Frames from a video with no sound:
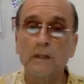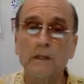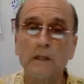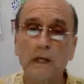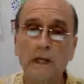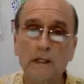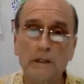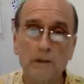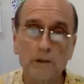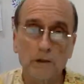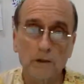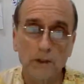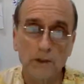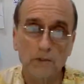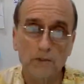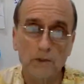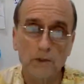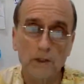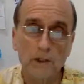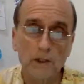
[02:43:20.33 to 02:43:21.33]
Later, I'm
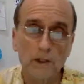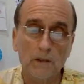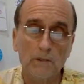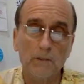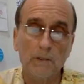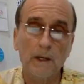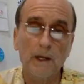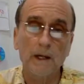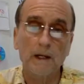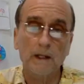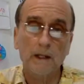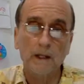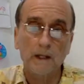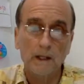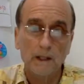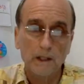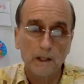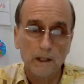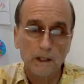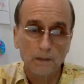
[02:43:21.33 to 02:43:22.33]
going to come back
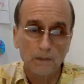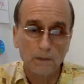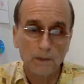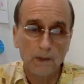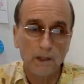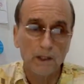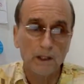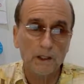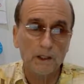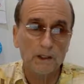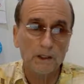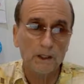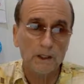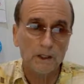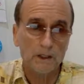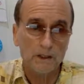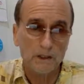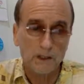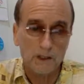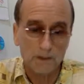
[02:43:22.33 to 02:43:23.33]
and
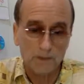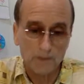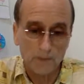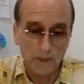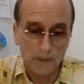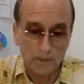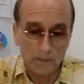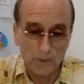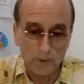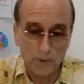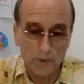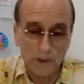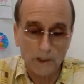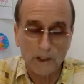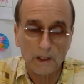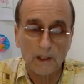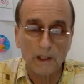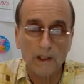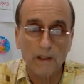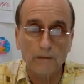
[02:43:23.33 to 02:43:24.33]
monetize them by putting
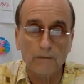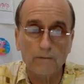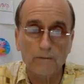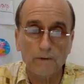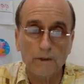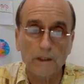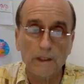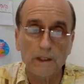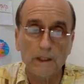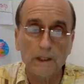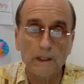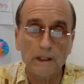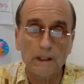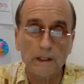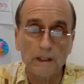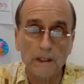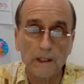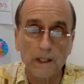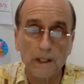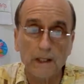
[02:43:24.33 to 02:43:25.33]
an affiliate
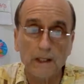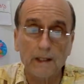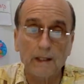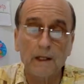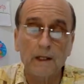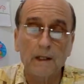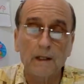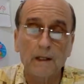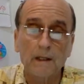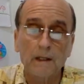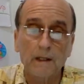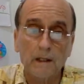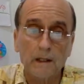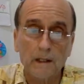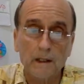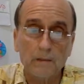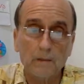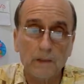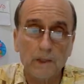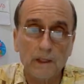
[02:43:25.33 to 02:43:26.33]
link
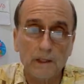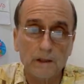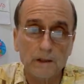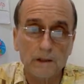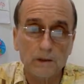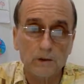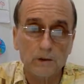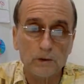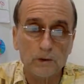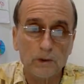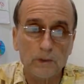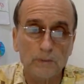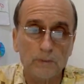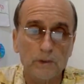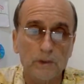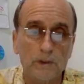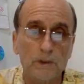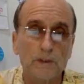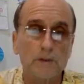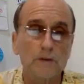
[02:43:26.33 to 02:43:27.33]
in my
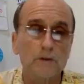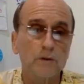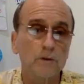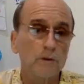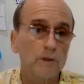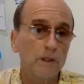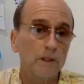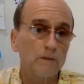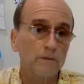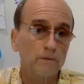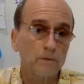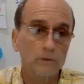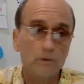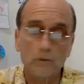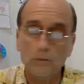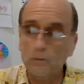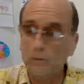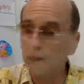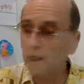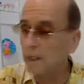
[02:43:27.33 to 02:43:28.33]
description, so that if
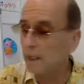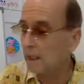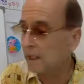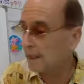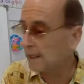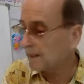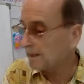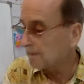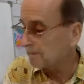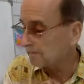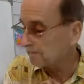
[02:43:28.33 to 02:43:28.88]
you buy,